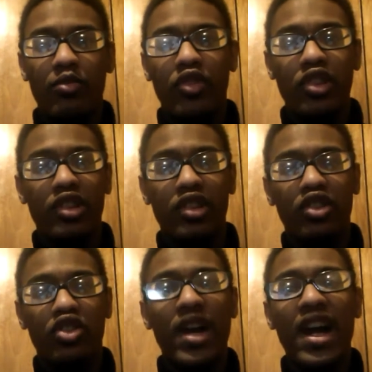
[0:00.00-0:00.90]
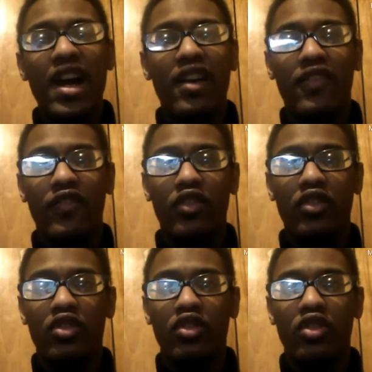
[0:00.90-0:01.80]
but you have
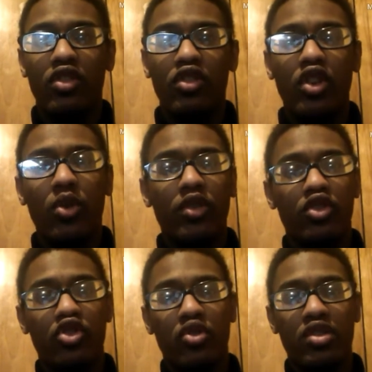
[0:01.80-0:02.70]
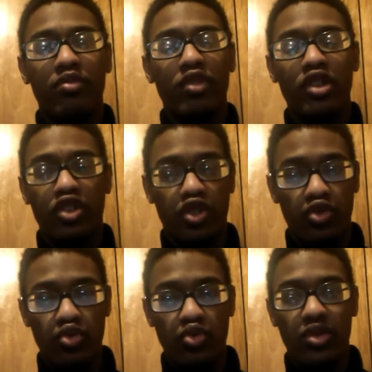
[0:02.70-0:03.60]
no other choice but
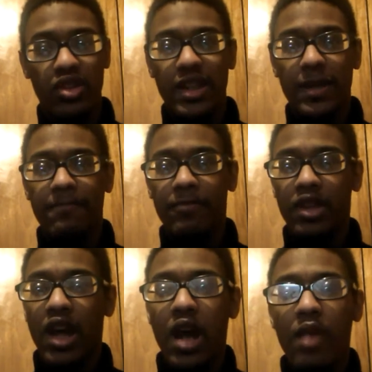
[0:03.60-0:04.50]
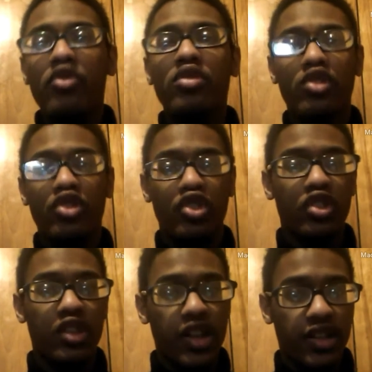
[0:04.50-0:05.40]
to. I pretty much
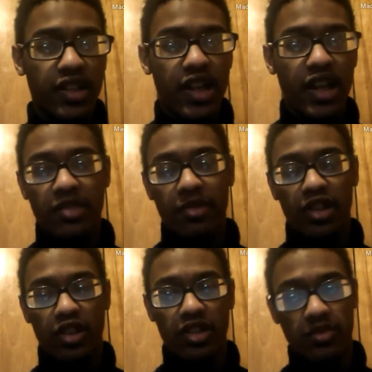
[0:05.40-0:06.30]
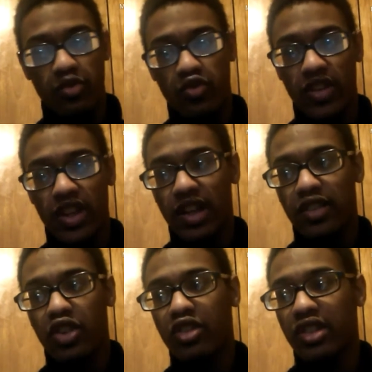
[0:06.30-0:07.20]
like that aspect of this movie, and I
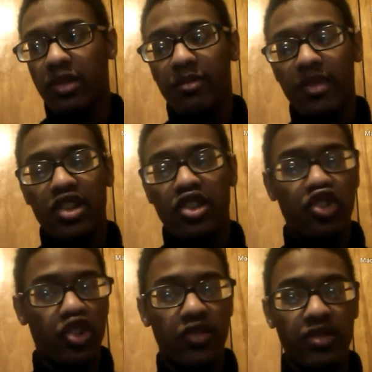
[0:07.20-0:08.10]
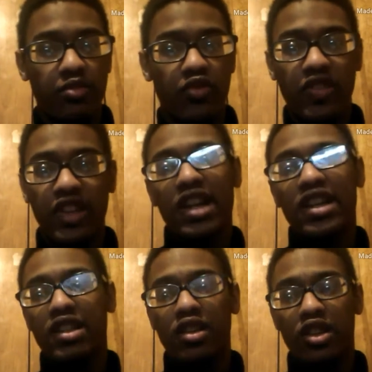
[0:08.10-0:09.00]
thought the message of the movie,
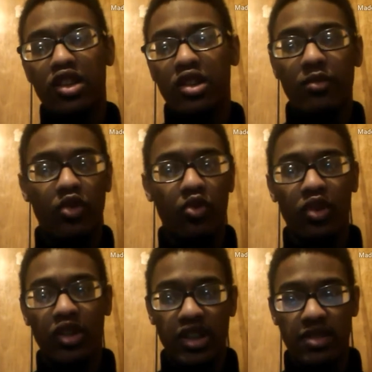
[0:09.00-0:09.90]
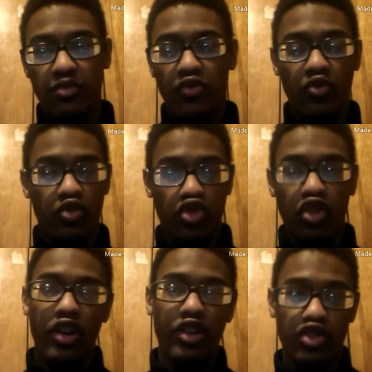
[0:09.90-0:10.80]
that is the theme of what this movie was
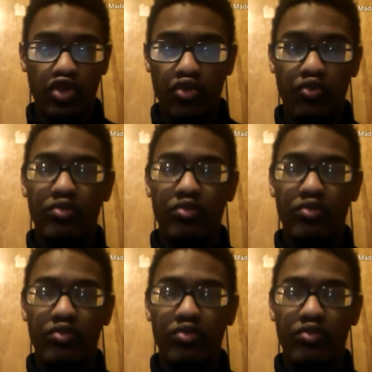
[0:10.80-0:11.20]
trying to do.